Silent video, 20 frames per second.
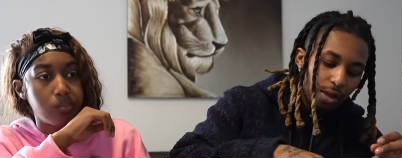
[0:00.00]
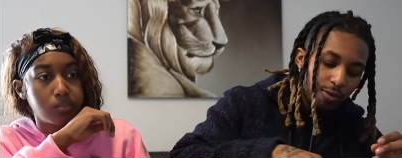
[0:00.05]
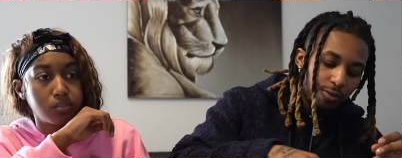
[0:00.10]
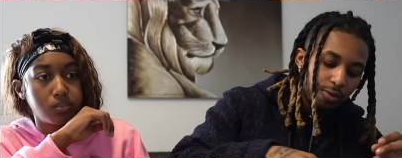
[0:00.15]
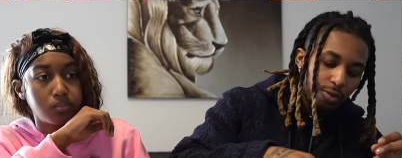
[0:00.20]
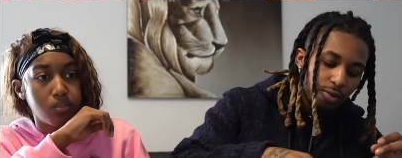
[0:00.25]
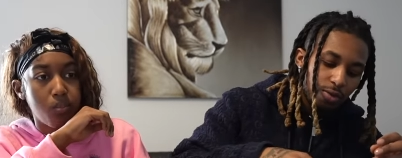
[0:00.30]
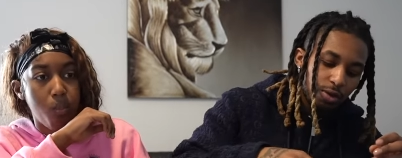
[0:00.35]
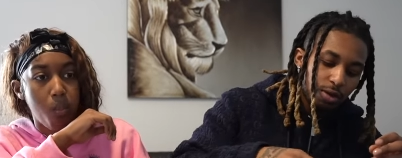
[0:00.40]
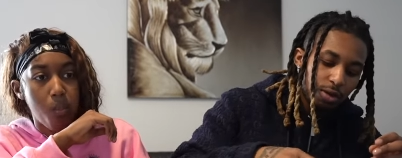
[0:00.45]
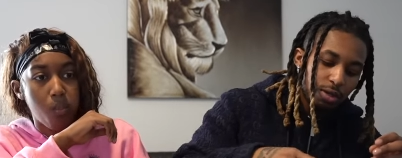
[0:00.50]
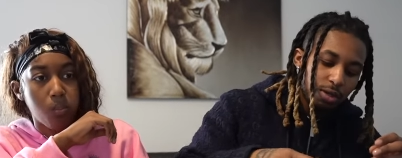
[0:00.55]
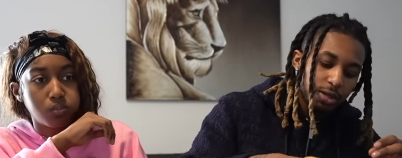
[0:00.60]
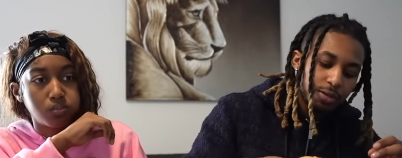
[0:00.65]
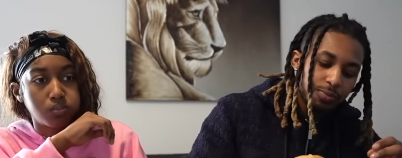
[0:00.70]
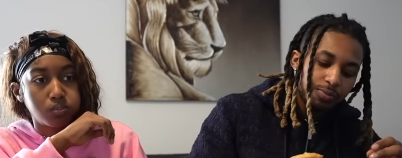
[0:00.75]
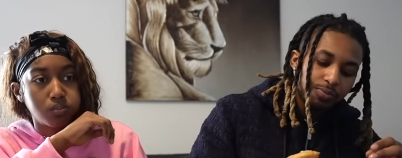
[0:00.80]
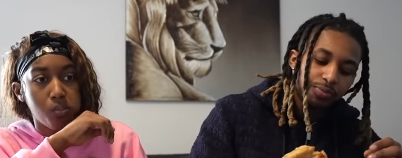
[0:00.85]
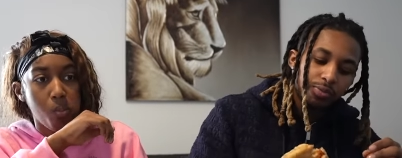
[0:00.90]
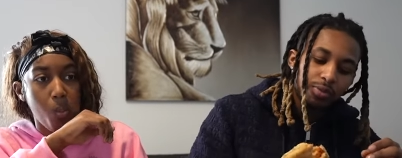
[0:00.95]
Speaker 1: I feel
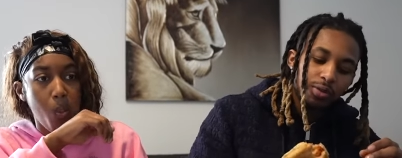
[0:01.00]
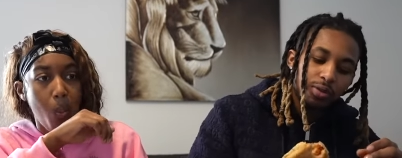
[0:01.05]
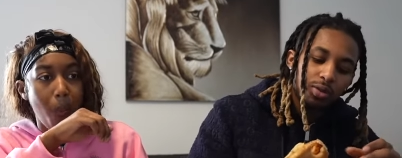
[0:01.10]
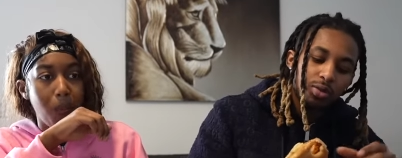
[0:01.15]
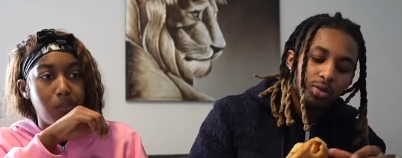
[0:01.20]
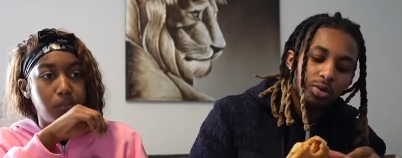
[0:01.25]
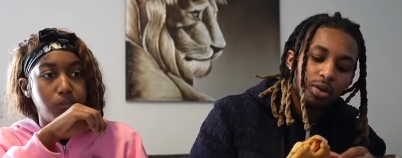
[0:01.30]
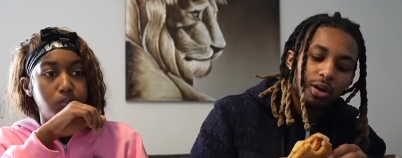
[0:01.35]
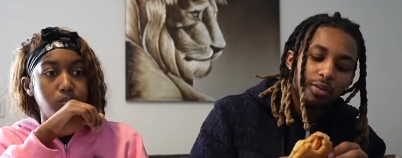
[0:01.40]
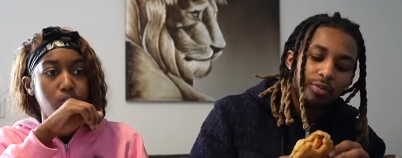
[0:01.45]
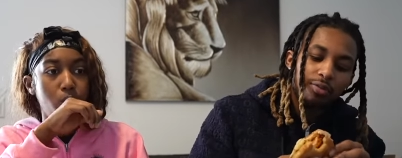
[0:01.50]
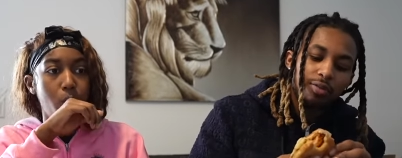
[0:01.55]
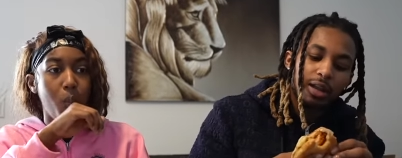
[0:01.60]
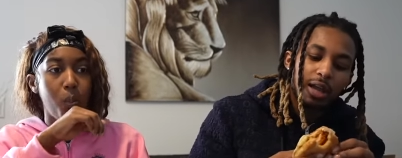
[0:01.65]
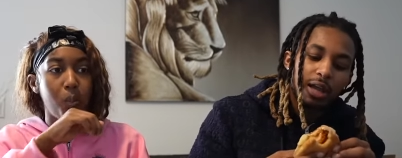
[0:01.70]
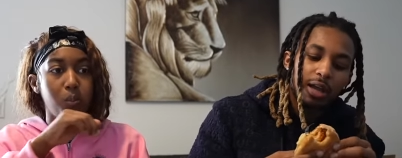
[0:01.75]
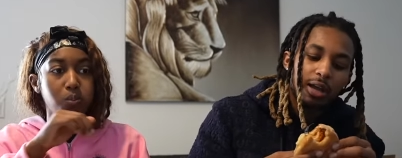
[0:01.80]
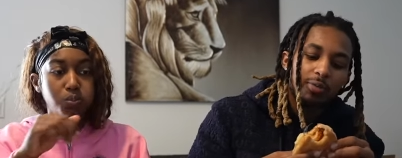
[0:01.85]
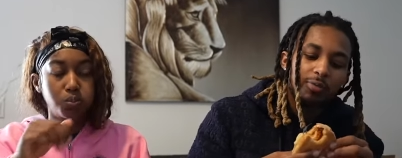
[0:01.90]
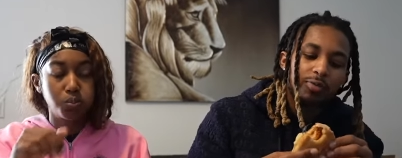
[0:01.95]
good. You know, I
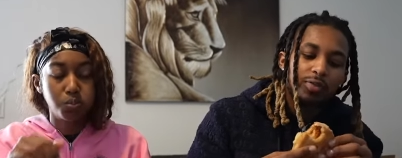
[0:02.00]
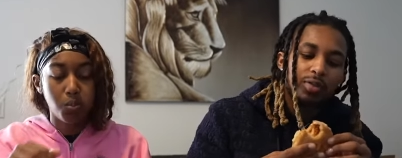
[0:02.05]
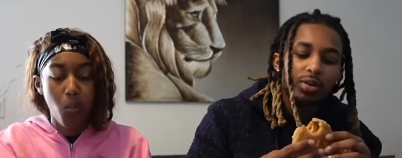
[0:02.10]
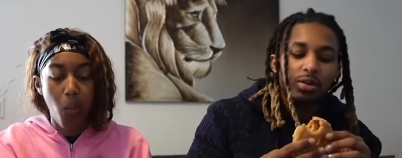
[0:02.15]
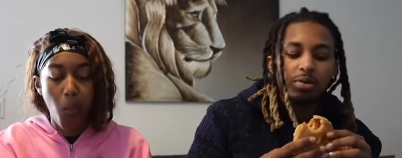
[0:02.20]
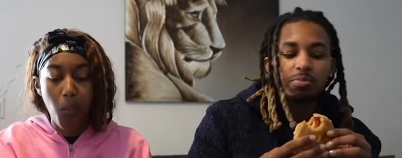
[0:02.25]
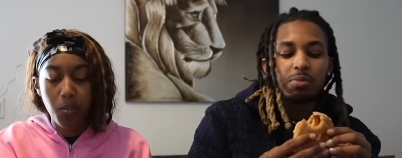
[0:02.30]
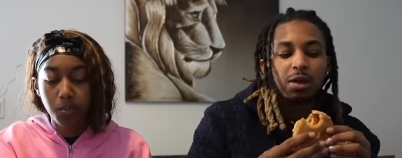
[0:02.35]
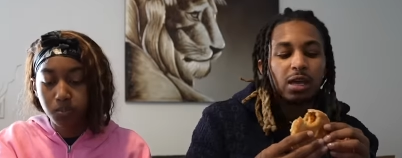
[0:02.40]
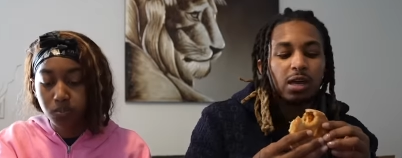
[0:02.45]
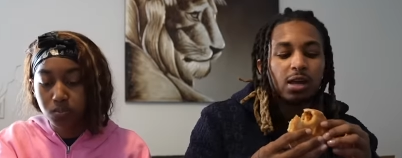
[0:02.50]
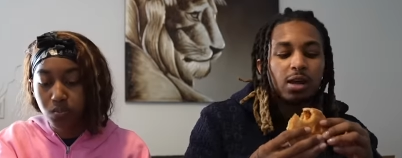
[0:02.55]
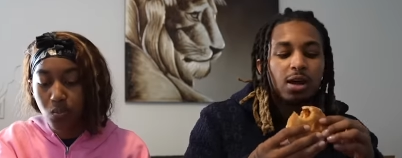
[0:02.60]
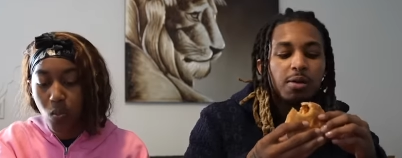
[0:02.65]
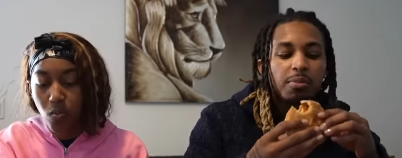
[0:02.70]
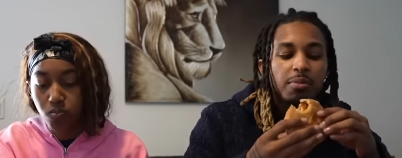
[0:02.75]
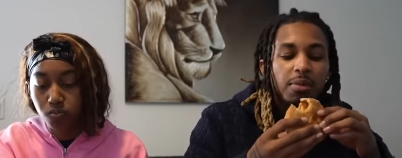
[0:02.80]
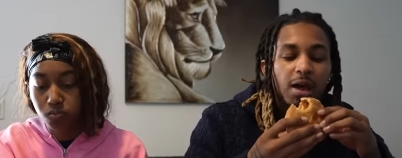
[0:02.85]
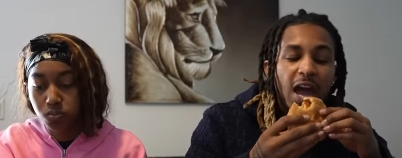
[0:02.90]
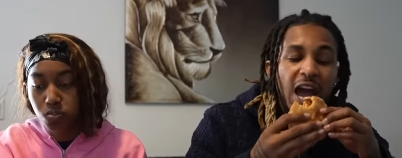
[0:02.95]
feel like I'm finna make a
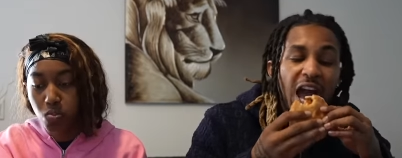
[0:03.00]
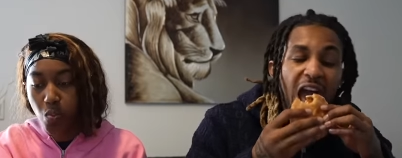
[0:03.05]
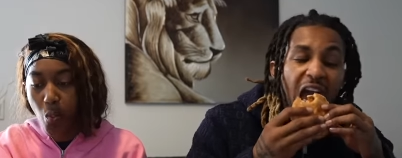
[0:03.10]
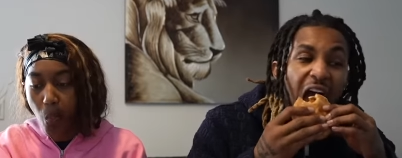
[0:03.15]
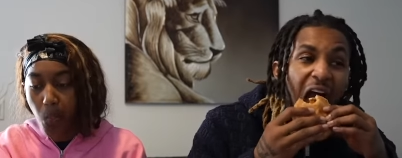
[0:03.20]
comeback.